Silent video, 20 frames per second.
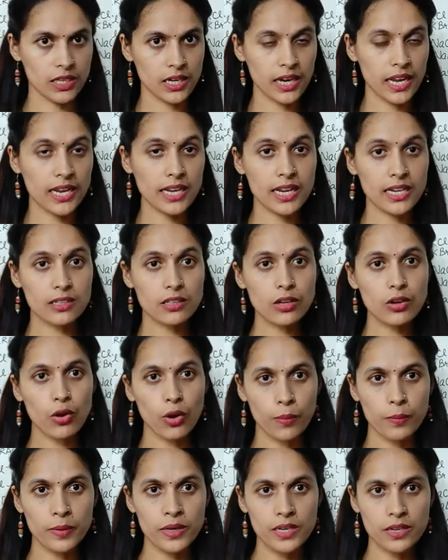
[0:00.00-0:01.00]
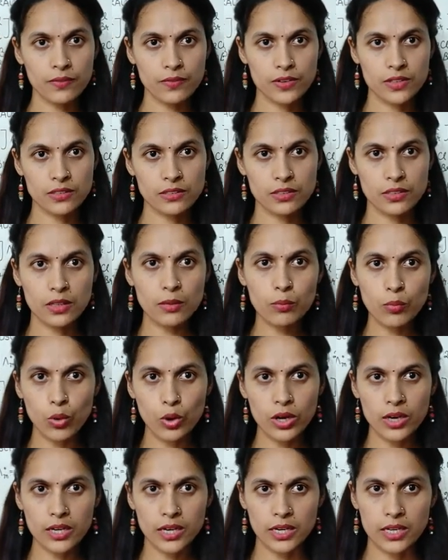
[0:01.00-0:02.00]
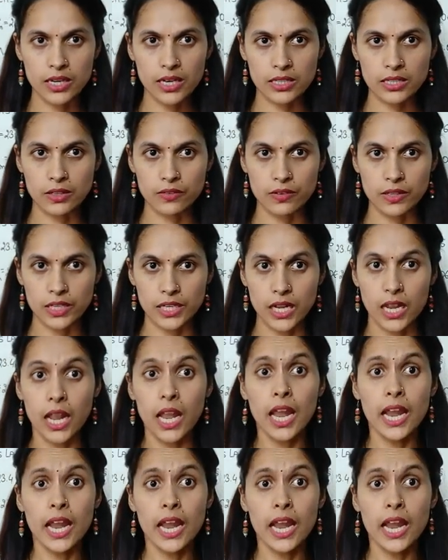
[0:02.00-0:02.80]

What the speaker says: Then I get the common difference in the molar conductivity.